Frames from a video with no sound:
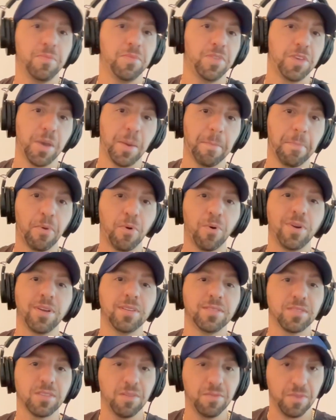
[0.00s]
the
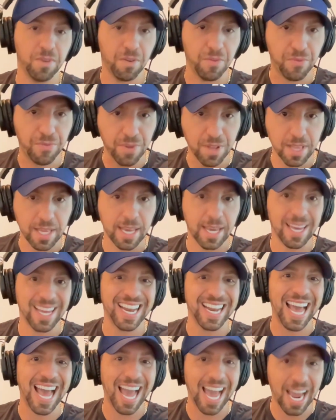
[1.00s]
importance of affiliate
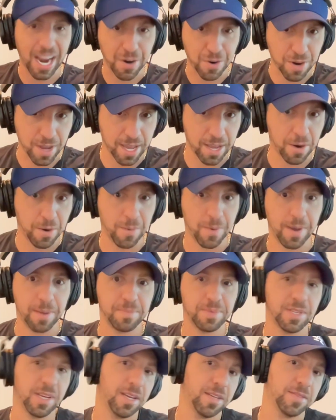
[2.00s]
and aggregator
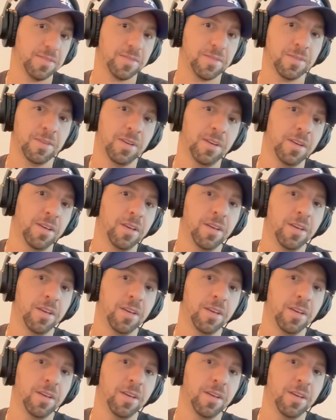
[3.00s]
websites.